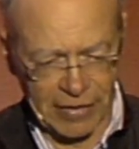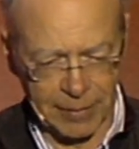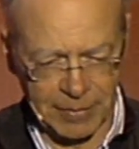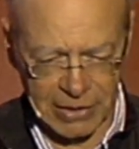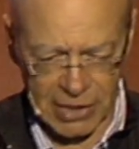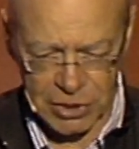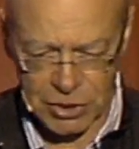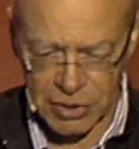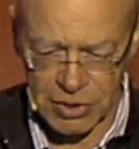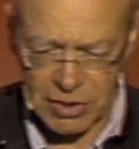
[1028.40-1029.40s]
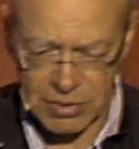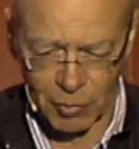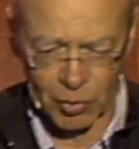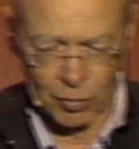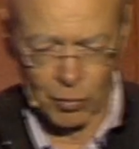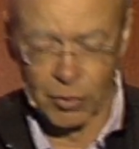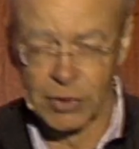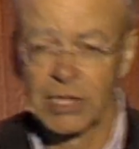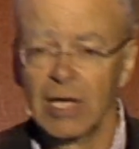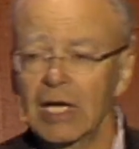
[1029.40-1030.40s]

developing nations, smaller wars,